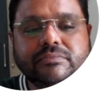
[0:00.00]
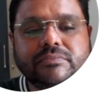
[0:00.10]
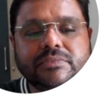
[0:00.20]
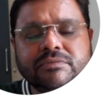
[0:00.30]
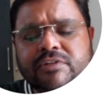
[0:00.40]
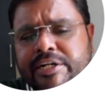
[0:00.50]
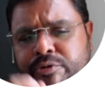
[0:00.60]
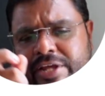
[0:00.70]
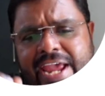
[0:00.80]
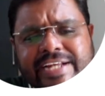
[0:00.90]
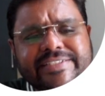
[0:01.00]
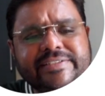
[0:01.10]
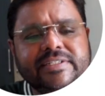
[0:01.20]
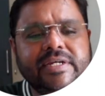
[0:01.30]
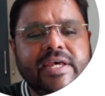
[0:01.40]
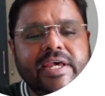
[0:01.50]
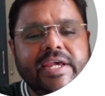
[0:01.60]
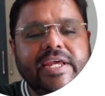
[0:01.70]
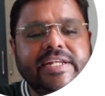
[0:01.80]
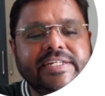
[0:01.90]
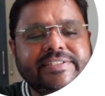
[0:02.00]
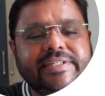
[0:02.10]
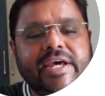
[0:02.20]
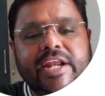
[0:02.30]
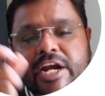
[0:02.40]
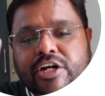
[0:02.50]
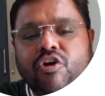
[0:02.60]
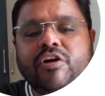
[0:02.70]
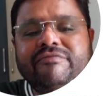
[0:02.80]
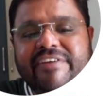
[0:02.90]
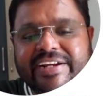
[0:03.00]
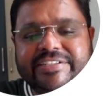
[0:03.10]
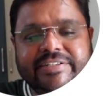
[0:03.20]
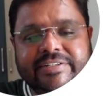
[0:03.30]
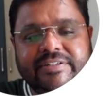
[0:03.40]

What about x? It is an unknown vector